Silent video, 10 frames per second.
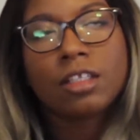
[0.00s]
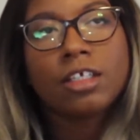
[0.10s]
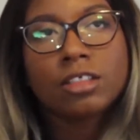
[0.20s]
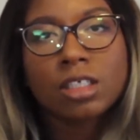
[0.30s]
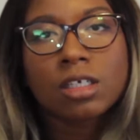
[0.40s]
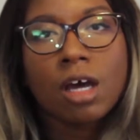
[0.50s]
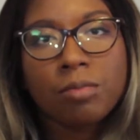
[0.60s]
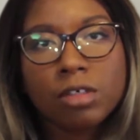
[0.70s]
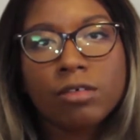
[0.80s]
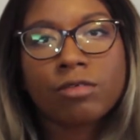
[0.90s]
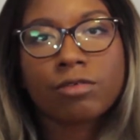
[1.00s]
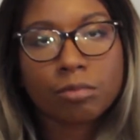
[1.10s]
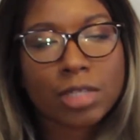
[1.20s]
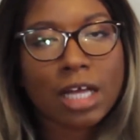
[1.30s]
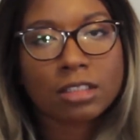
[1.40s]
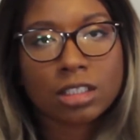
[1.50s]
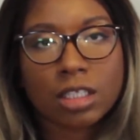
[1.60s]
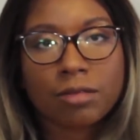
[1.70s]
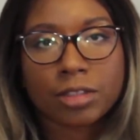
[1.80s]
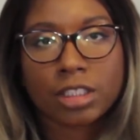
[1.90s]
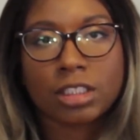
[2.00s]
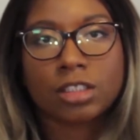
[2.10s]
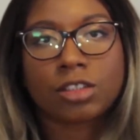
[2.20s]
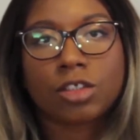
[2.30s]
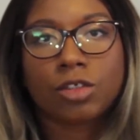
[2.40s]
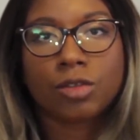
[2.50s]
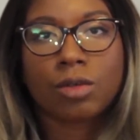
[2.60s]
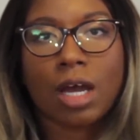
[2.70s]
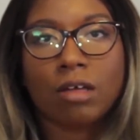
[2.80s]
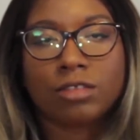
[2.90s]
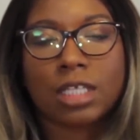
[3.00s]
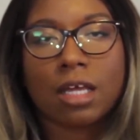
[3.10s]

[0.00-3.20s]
There's a couple of Black celebrities who have